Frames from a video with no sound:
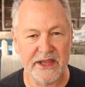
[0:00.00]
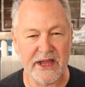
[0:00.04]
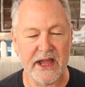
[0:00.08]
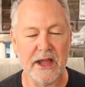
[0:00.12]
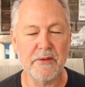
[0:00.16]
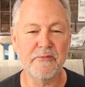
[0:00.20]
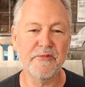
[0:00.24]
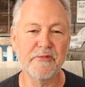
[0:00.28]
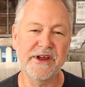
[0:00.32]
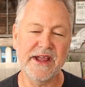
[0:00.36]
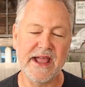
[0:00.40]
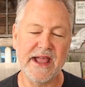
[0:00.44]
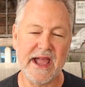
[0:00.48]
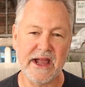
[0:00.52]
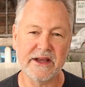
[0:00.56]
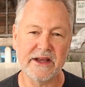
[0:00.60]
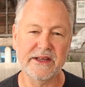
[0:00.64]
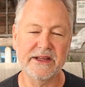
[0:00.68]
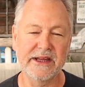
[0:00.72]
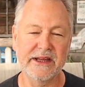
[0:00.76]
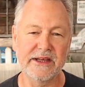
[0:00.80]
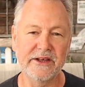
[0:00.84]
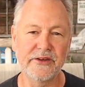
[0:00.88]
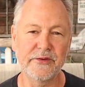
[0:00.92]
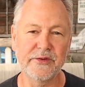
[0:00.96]
I'm
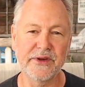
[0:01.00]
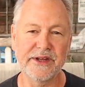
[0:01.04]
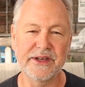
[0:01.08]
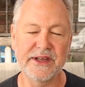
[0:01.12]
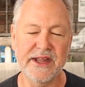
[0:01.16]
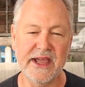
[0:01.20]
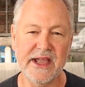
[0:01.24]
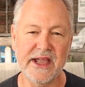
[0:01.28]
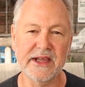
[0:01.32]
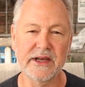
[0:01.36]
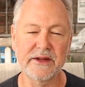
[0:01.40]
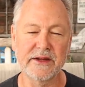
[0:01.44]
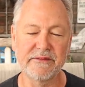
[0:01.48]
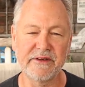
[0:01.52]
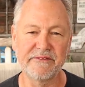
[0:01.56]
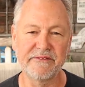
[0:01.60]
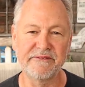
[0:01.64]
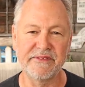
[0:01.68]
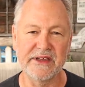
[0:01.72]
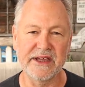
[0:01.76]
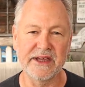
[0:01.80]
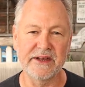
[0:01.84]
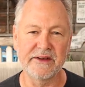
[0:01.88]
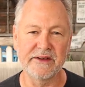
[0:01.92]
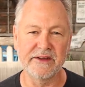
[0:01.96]
reacting to a negative
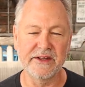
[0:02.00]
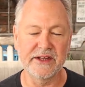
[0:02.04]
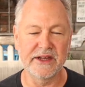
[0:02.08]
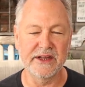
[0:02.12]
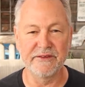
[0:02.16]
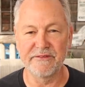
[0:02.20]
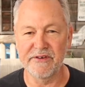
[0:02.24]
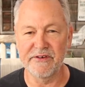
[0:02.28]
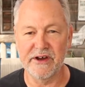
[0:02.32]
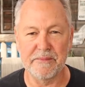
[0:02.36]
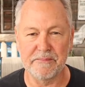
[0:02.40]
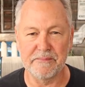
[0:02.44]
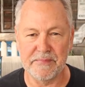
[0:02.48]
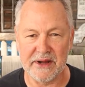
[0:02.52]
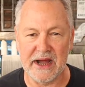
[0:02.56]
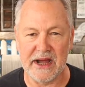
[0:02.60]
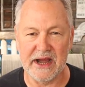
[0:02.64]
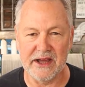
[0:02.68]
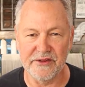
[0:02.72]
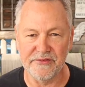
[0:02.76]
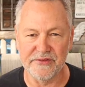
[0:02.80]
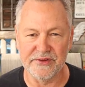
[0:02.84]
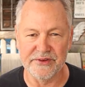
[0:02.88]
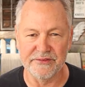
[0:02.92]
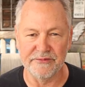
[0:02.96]
event in a very
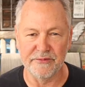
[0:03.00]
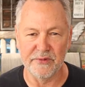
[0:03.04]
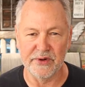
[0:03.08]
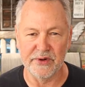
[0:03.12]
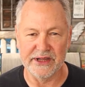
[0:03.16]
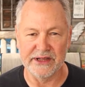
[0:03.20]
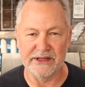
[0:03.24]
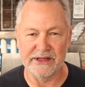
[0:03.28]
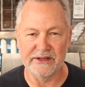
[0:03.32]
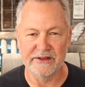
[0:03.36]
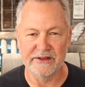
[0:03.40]
positive way.